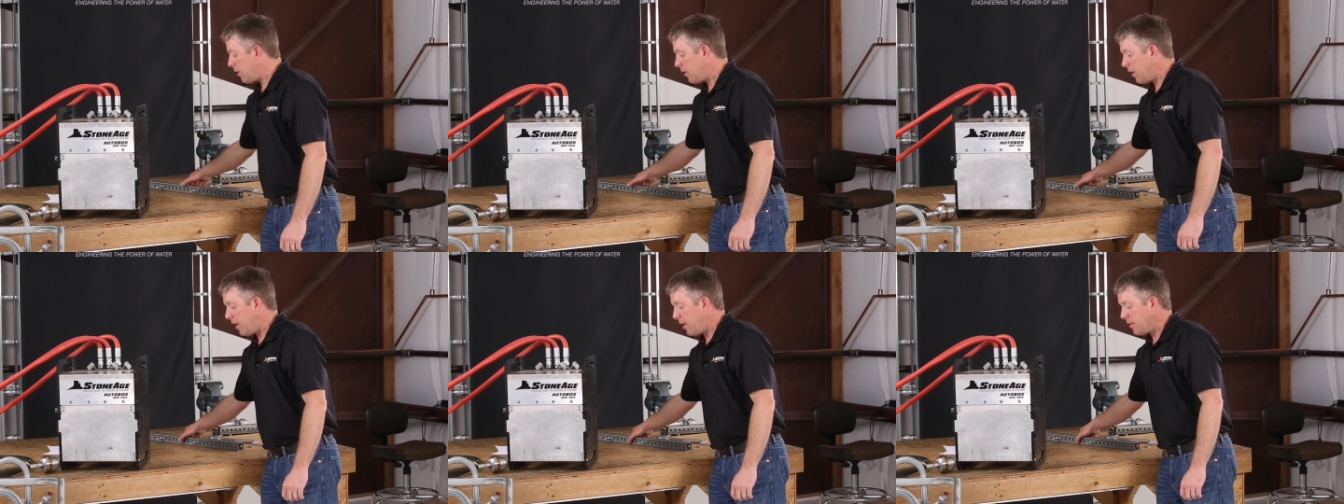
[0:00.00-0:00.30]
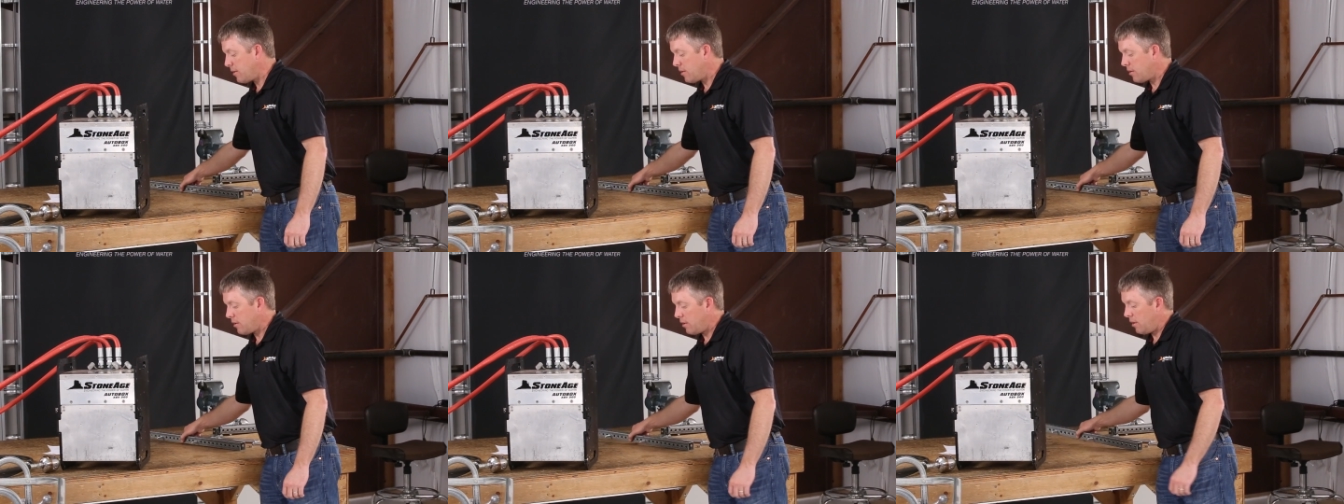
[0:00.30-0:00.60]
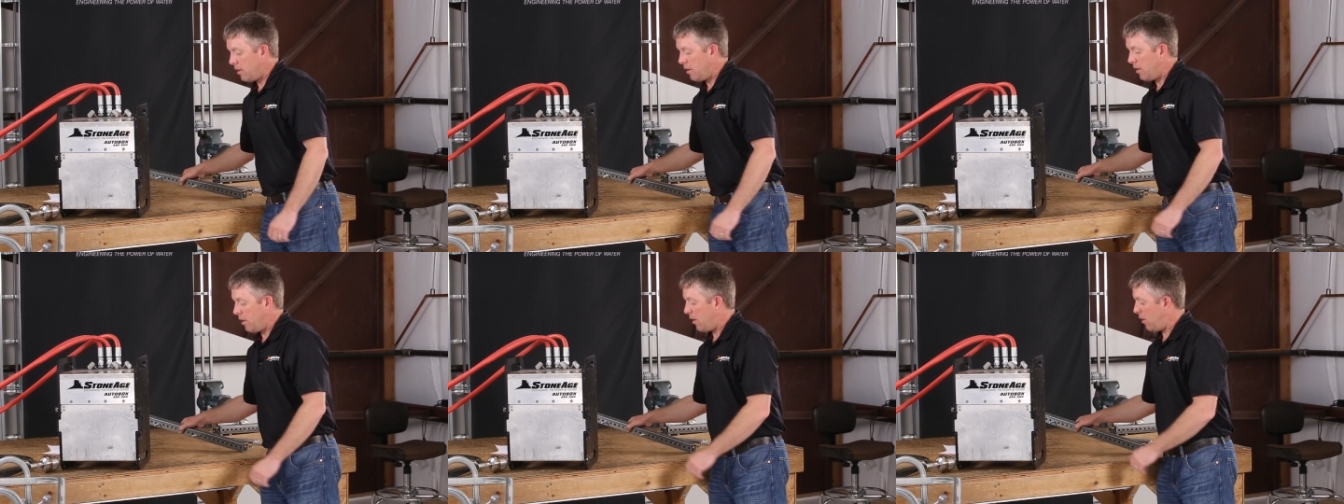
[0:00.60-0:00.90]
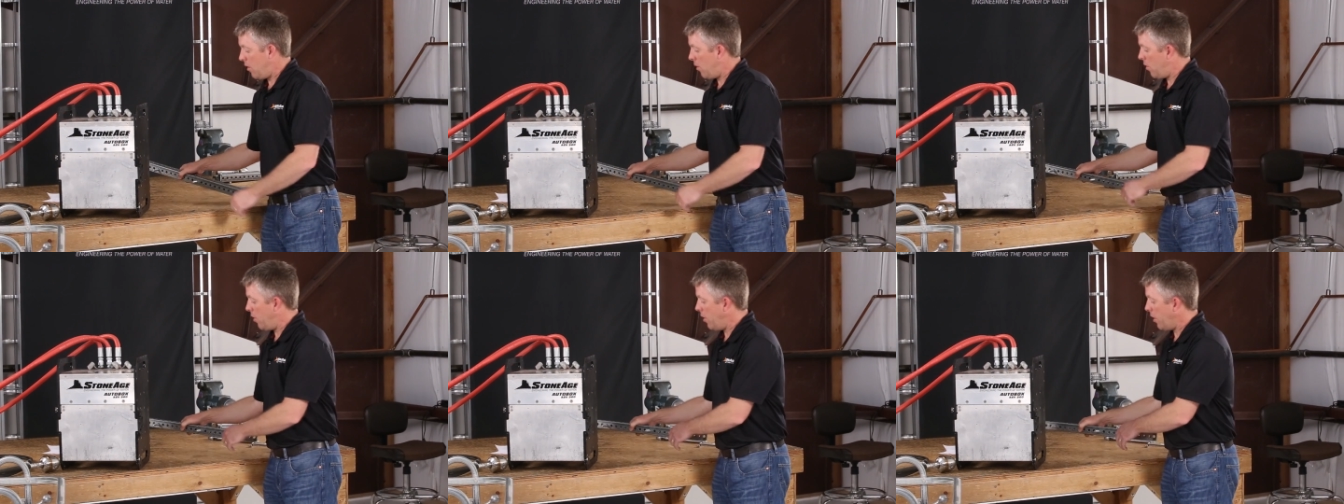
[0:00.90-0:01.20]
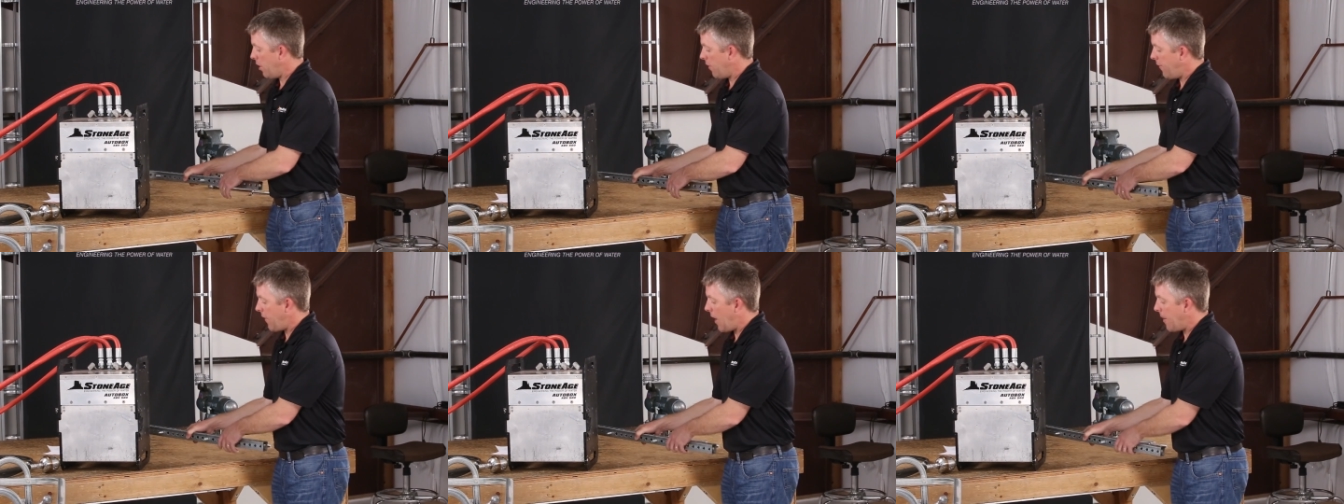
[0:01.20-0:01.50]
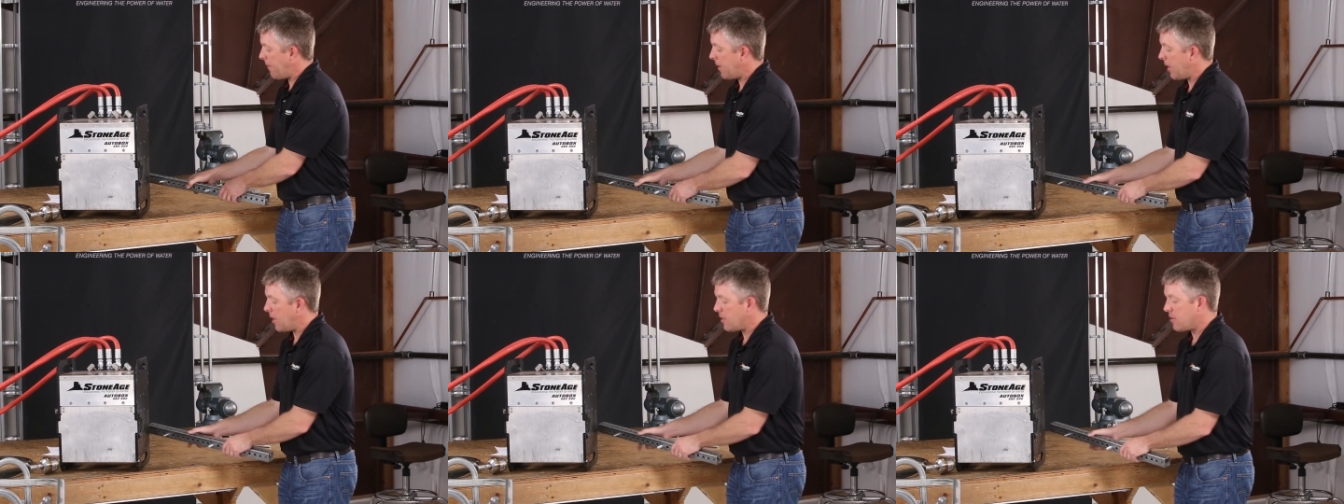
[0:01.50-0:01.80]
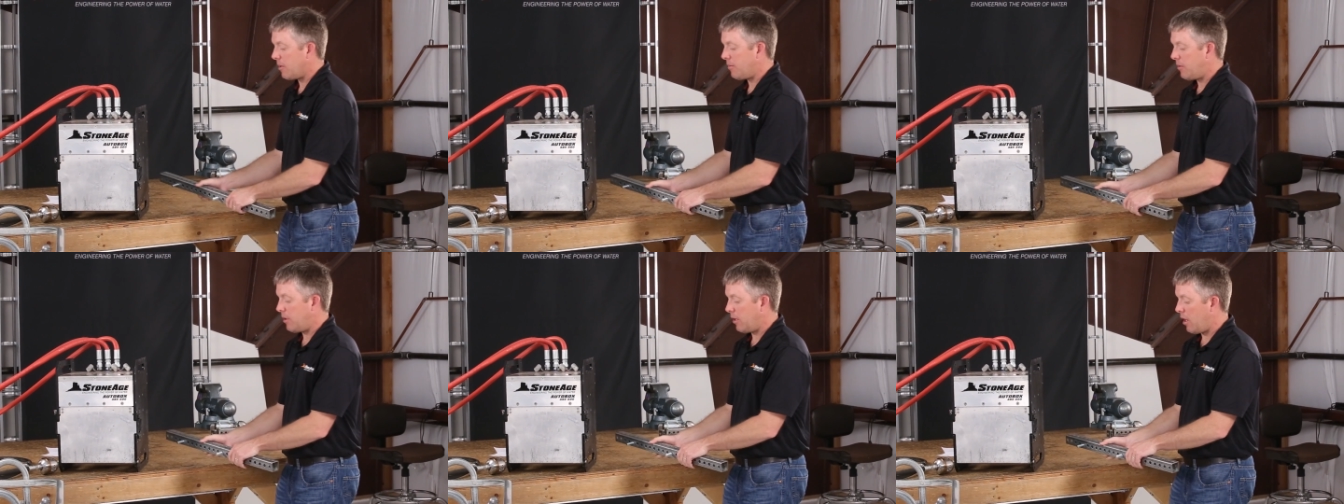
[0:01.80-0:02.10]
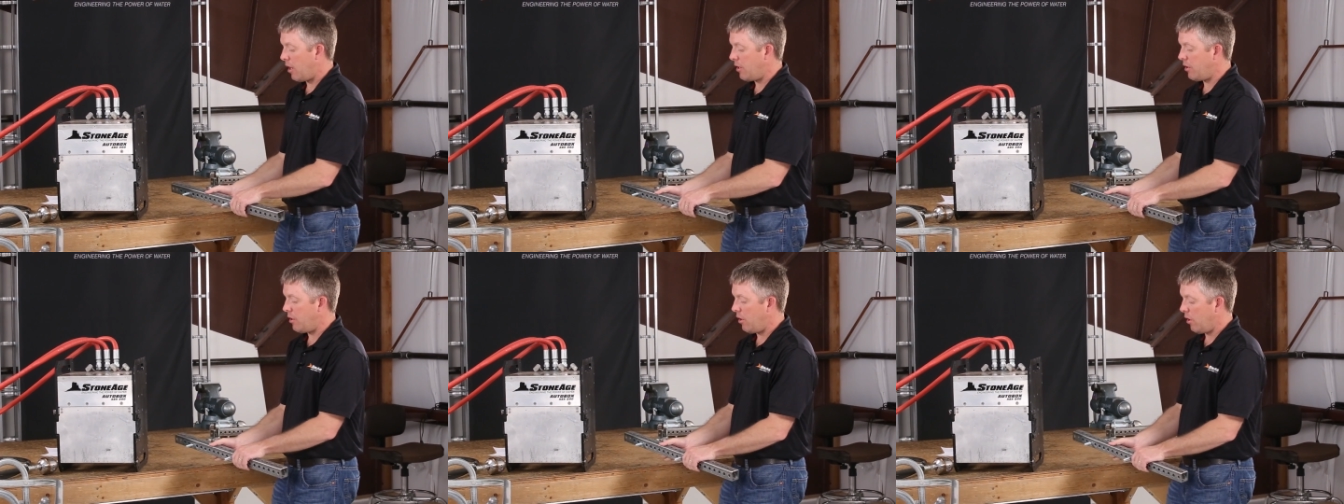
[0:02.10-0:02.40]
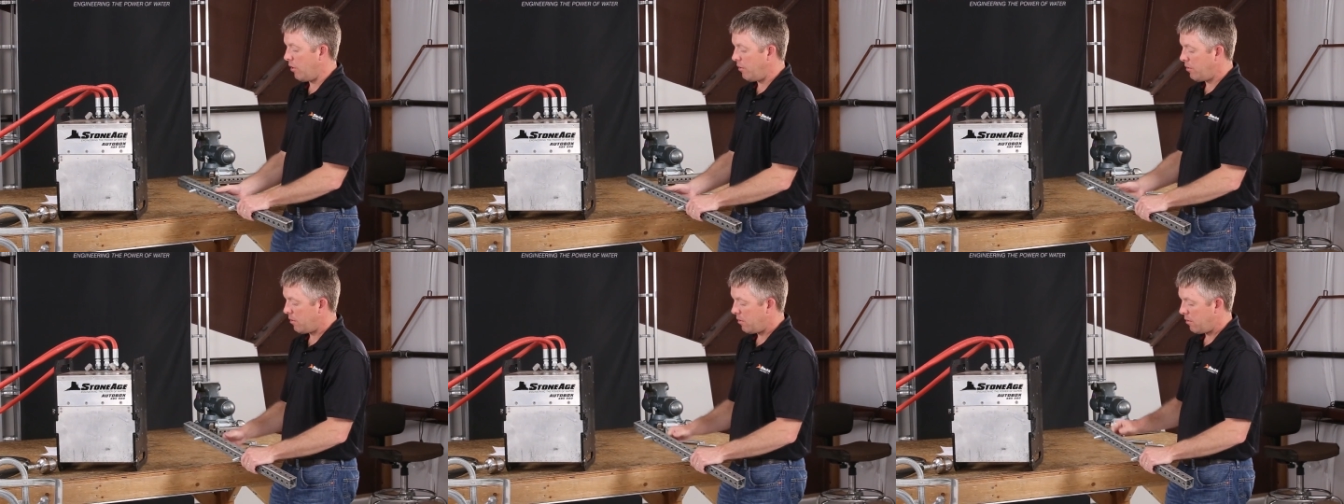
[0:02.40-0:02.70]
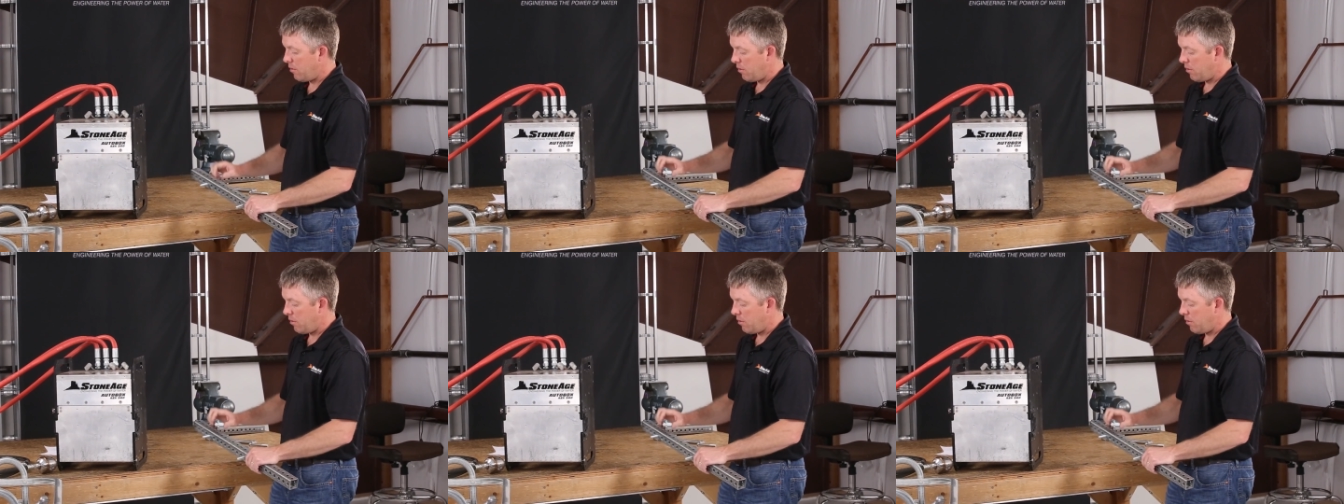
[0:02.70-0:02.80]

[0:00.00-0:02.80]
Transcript: to us or you can fabricate something on your own.